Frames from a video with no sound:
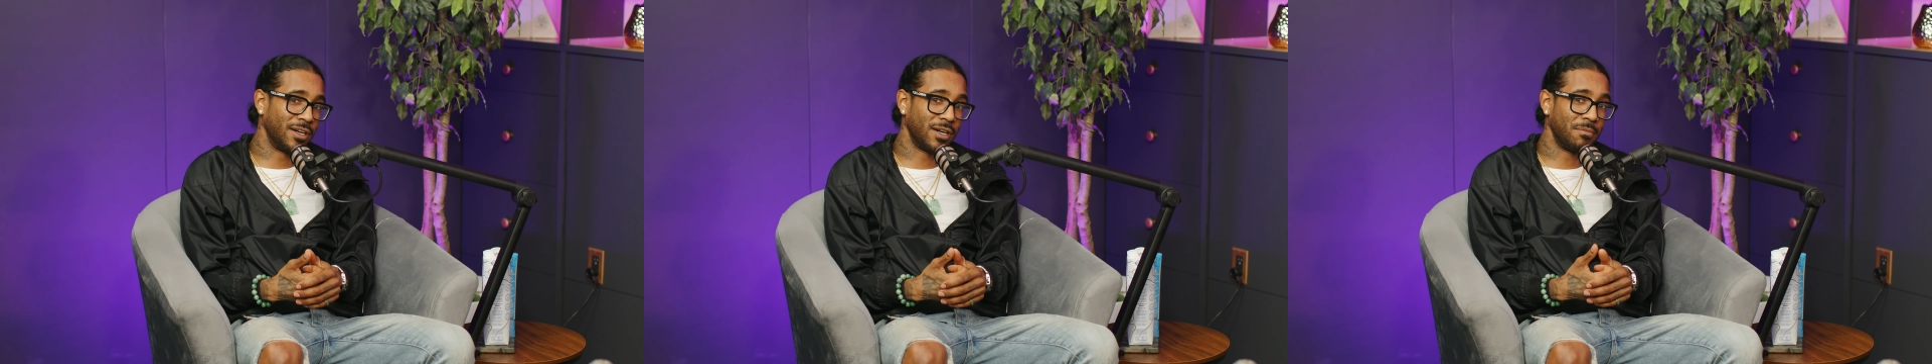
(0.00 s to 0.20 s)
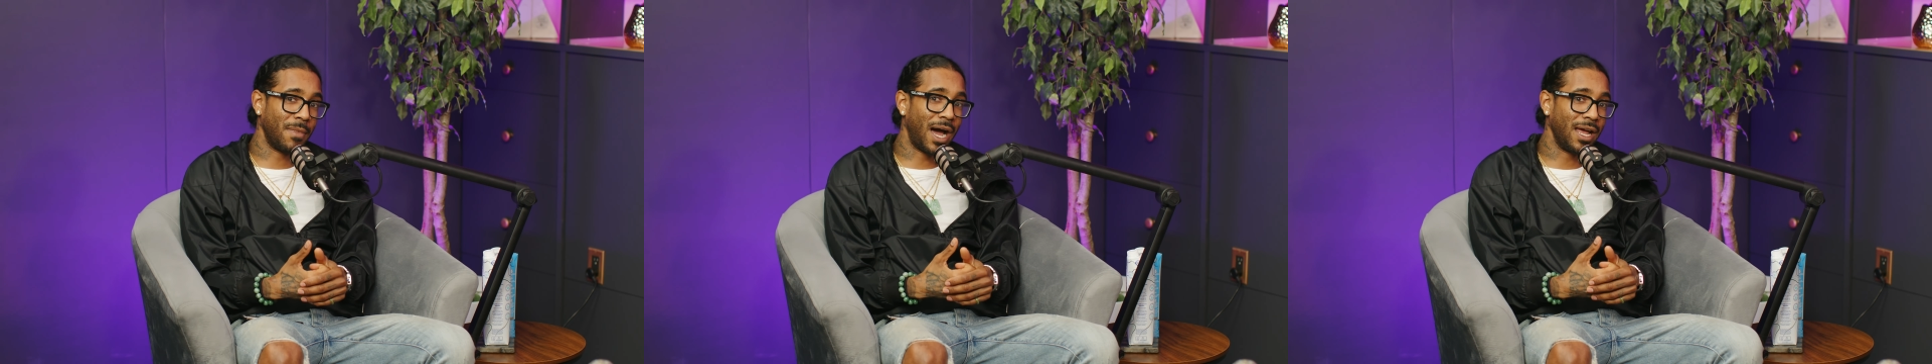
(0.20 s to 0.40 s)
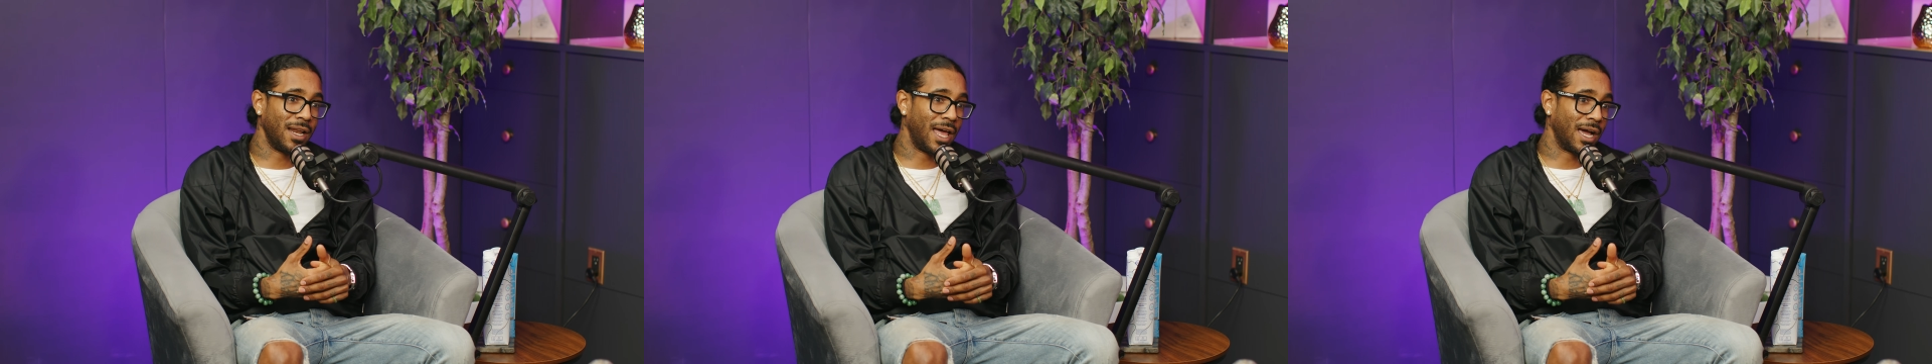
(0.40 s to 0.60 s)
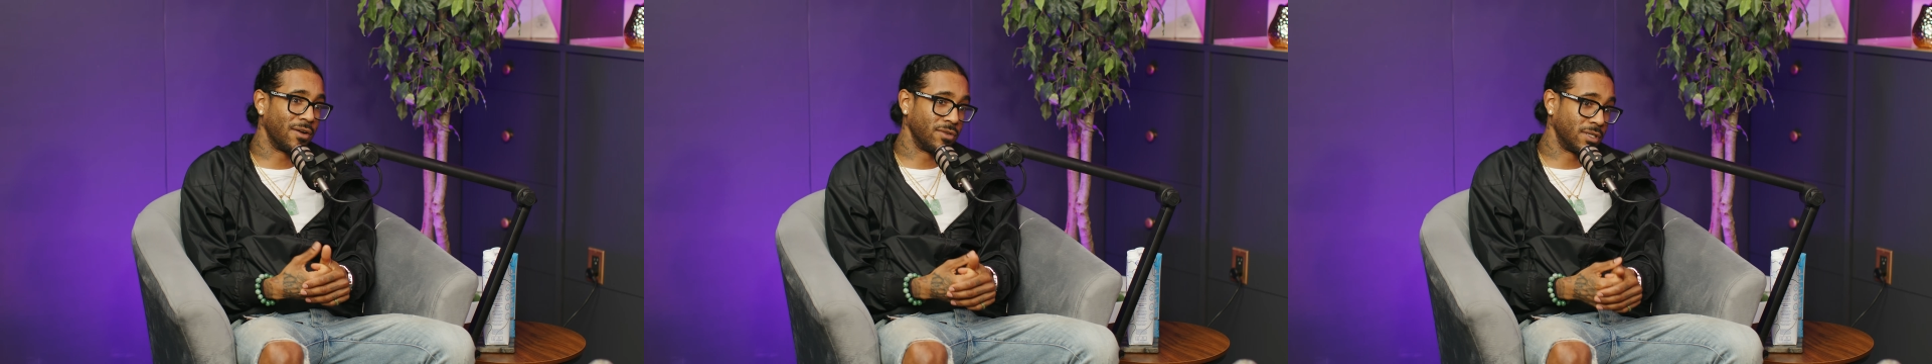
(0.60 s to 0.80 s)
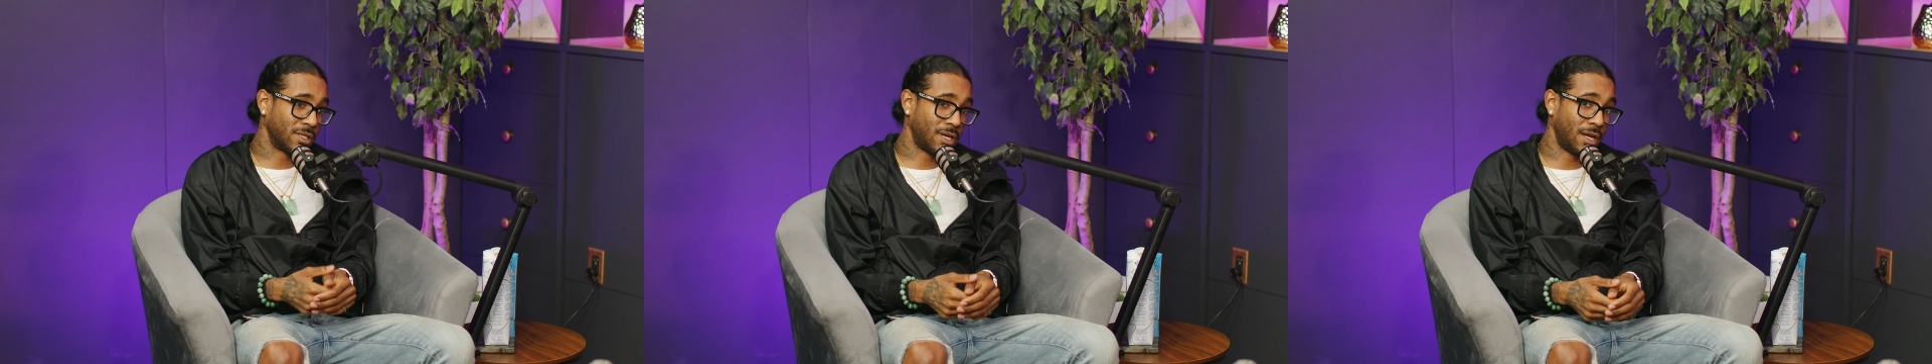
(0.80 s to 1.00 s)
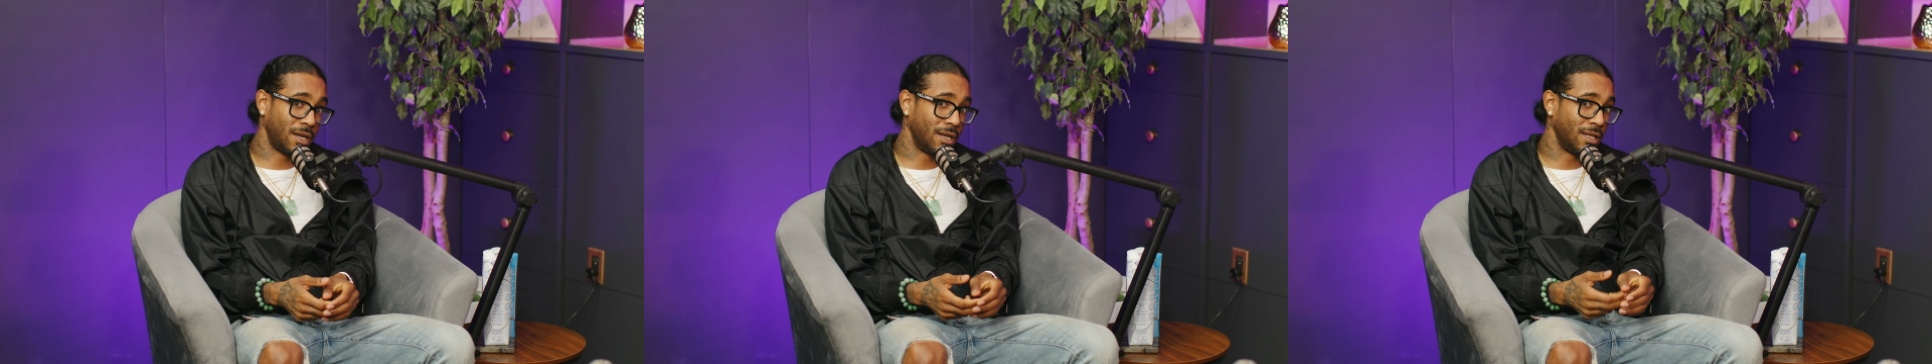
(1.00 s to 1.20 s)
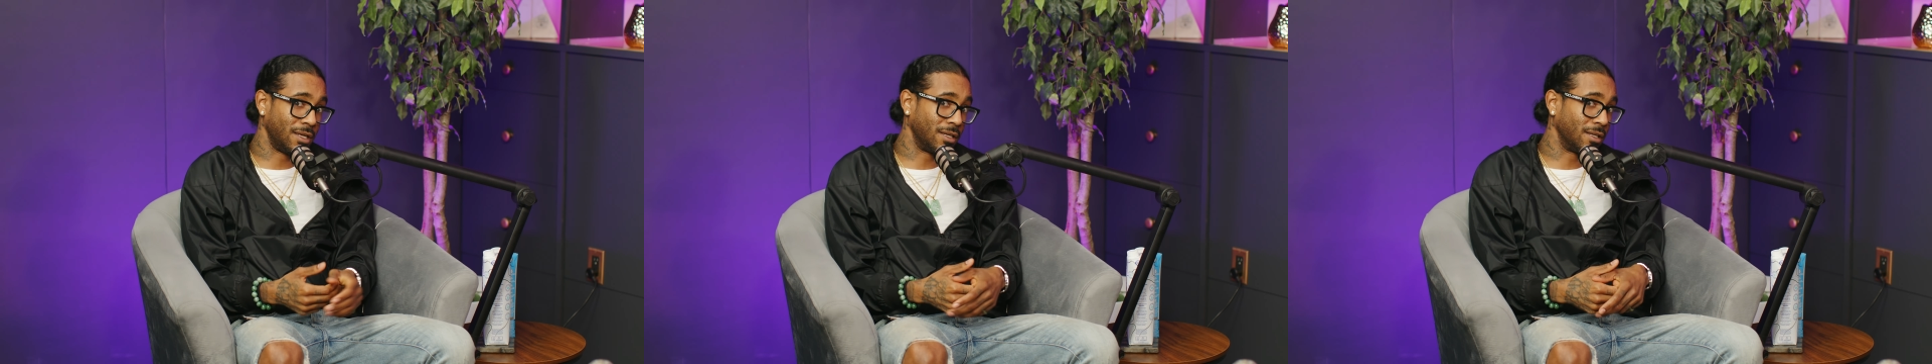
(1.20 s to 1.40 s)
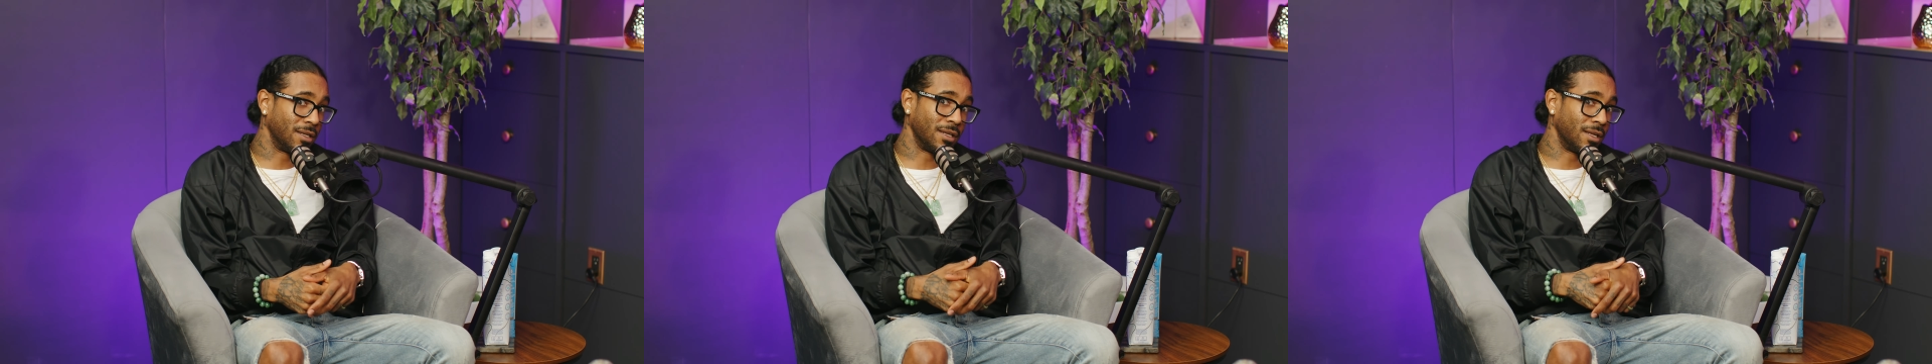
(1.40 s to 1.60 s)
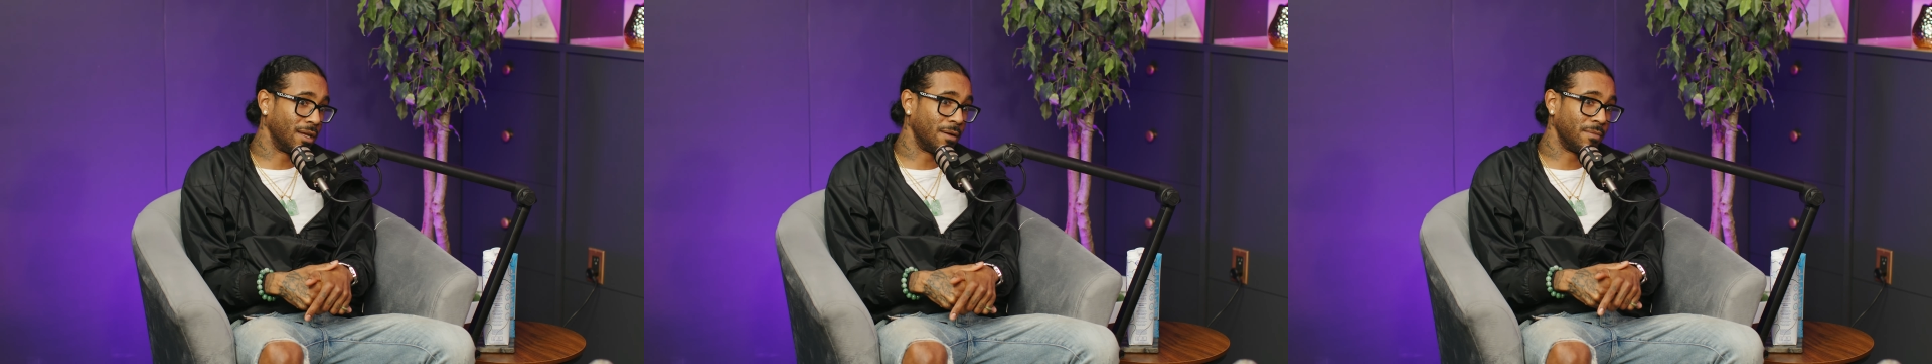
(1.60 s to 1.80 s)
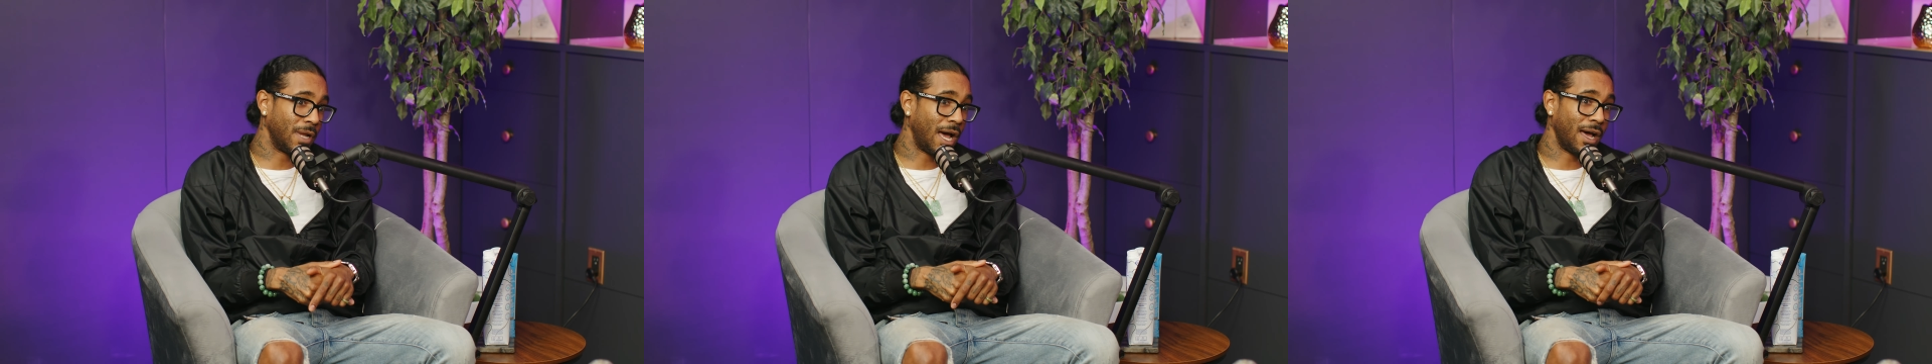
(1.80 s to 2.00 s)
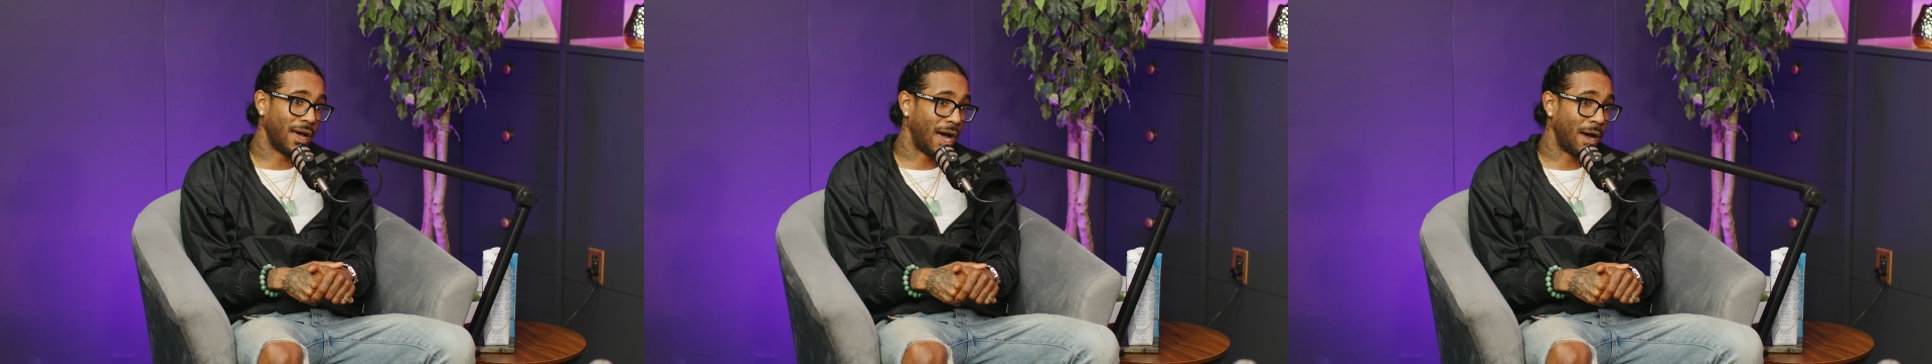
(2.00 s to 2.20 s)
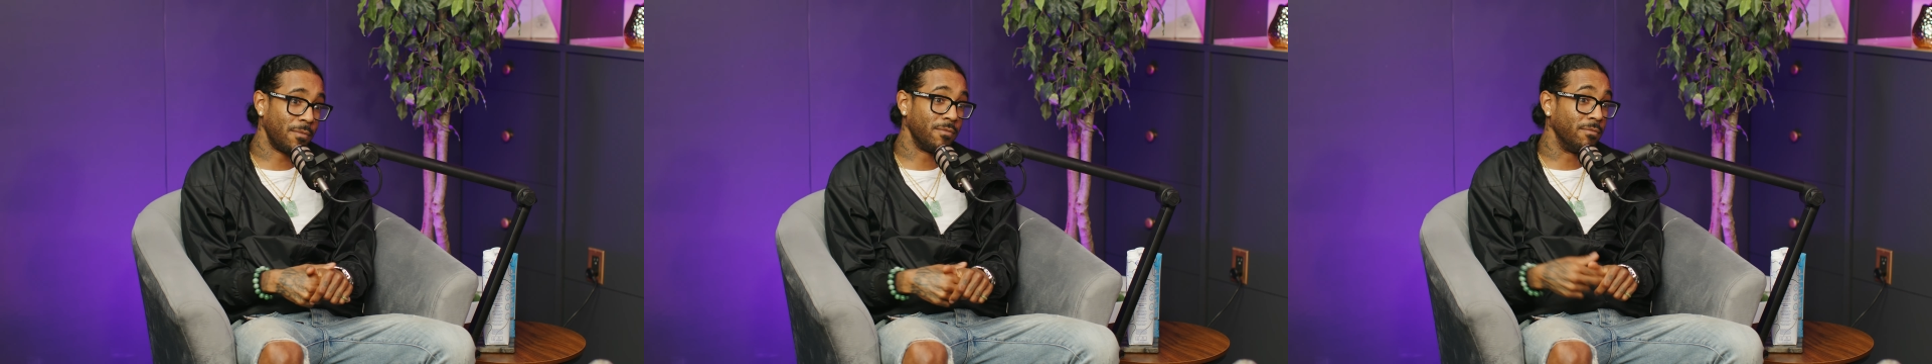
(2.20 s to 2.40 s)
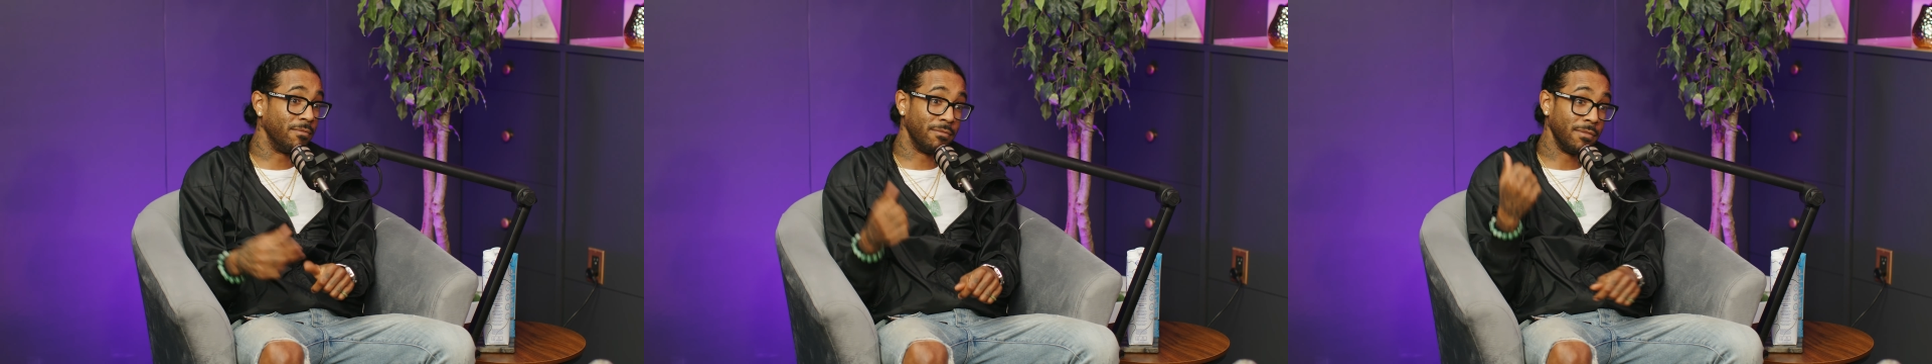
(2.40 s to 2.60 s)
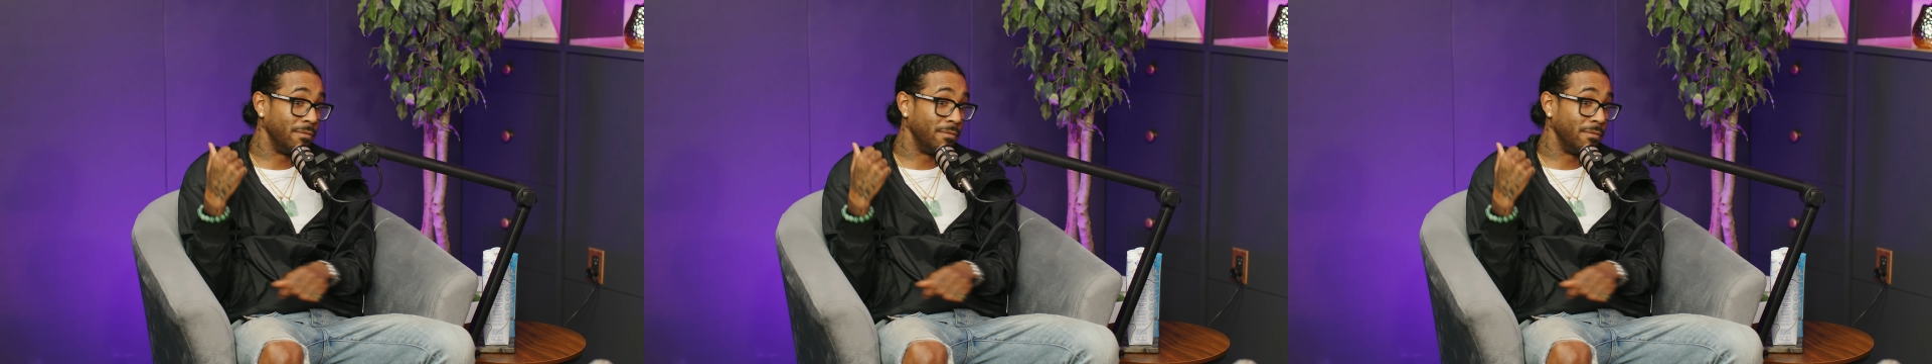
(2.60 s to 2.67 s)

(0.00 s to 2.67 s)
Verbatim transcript: her body language is kind of like you know I'm not I'm